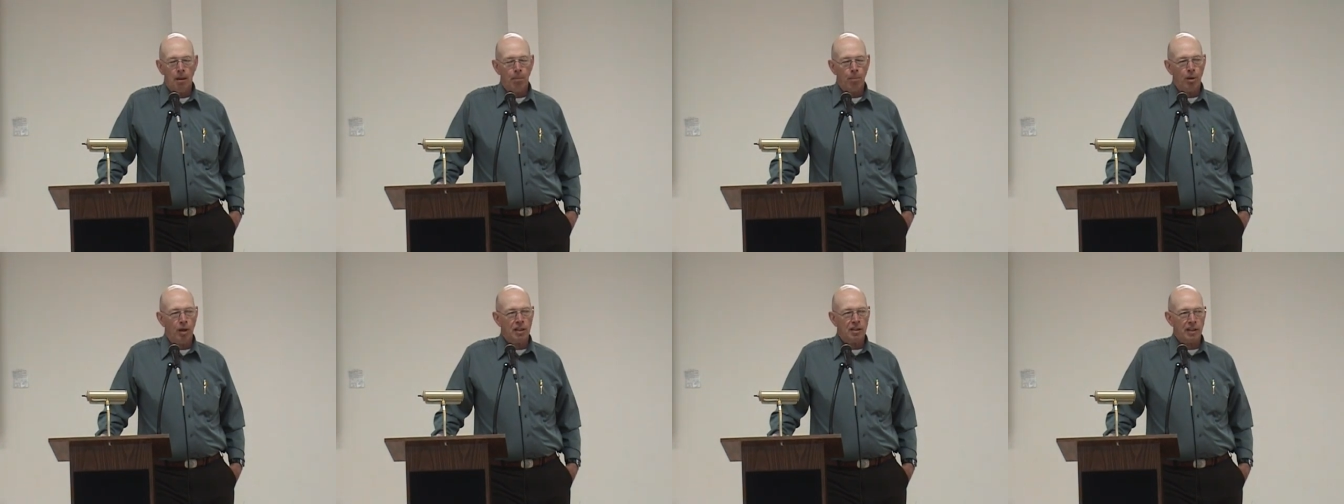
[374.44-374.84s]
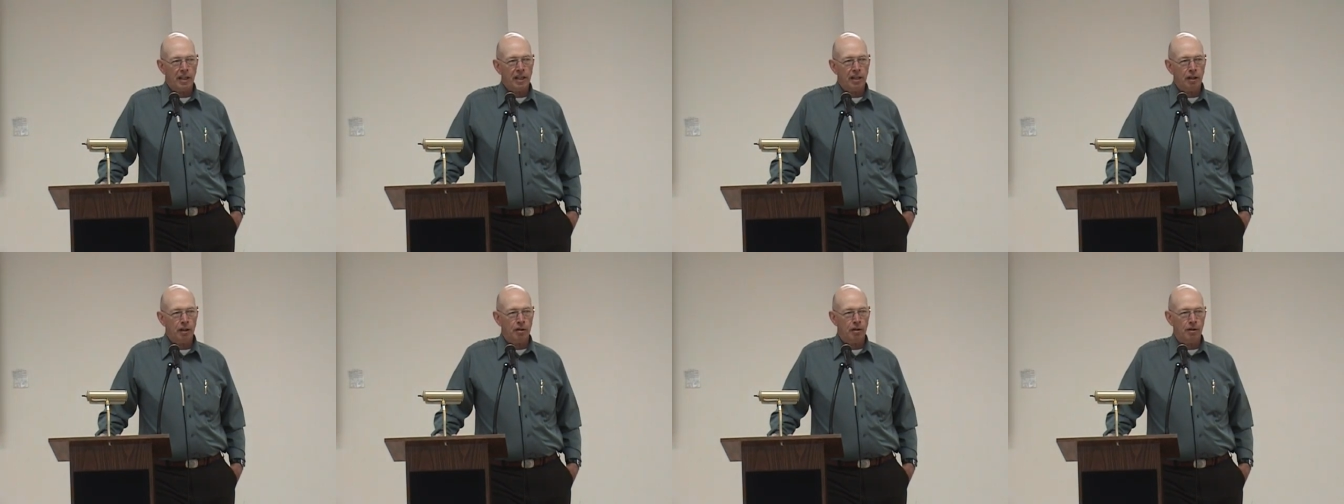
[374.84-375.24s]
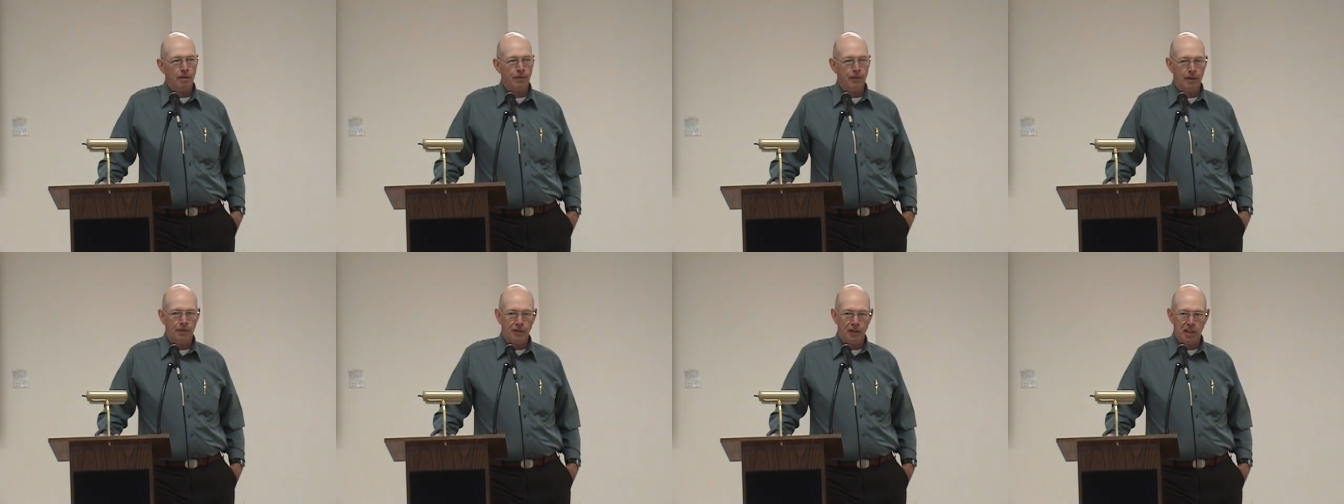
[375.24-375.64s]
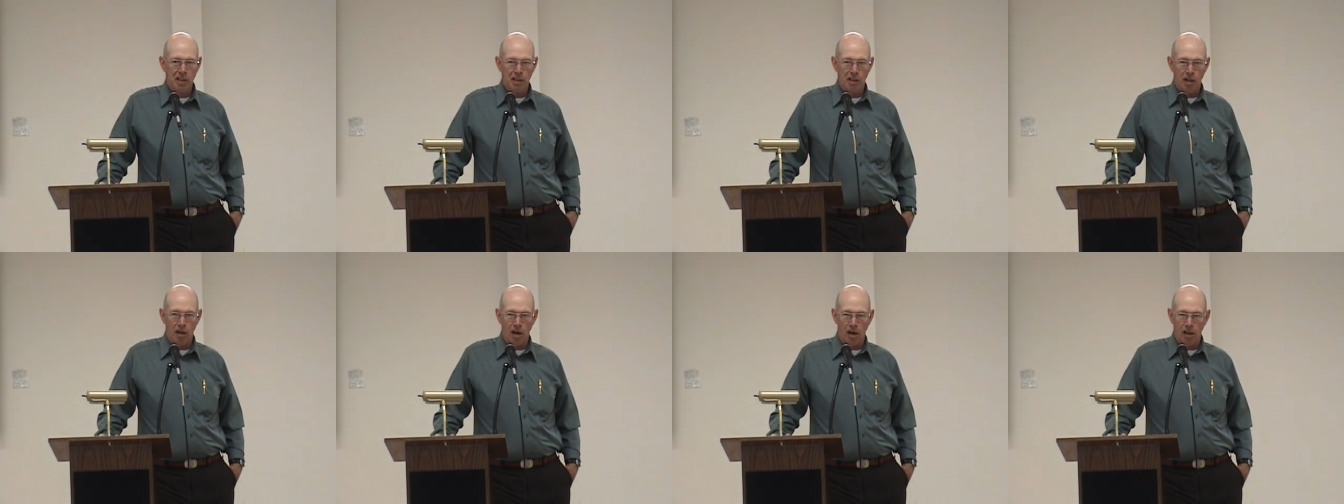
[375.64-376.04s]
plus
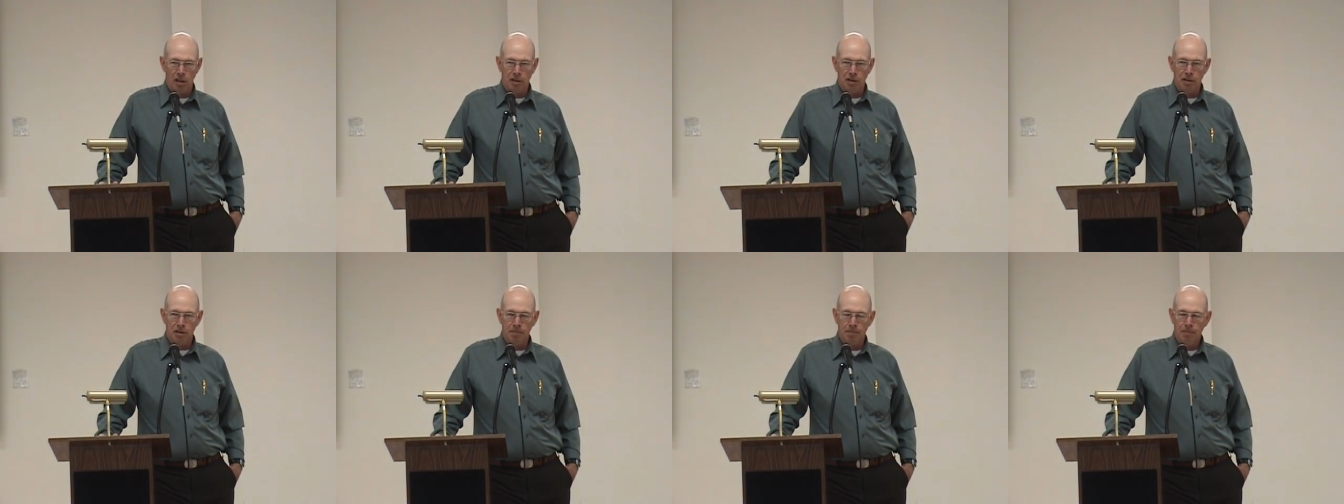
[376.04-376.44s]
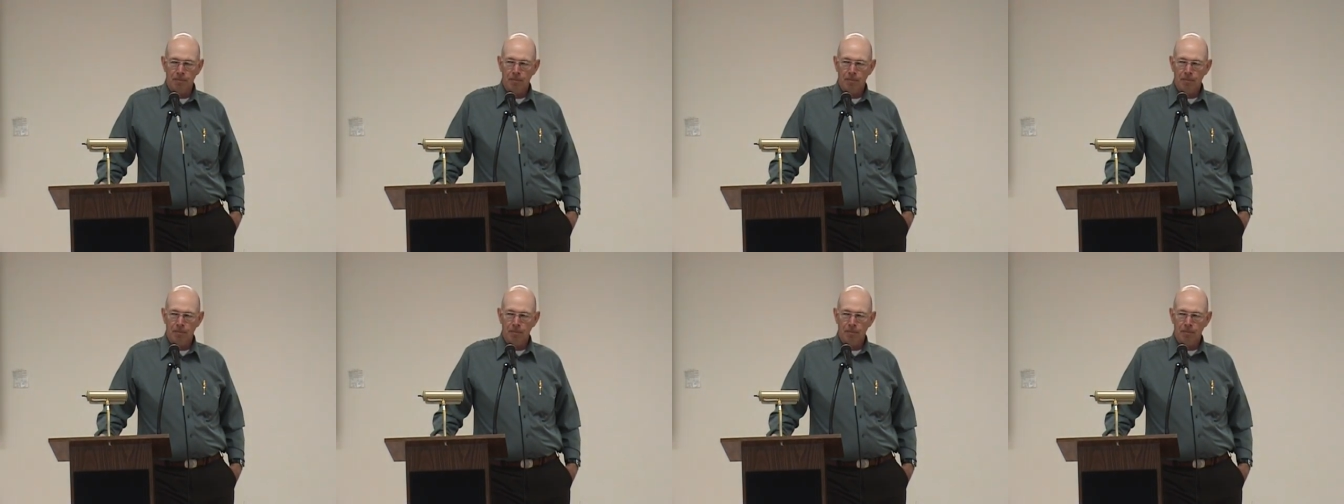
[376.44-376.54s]
815 guards.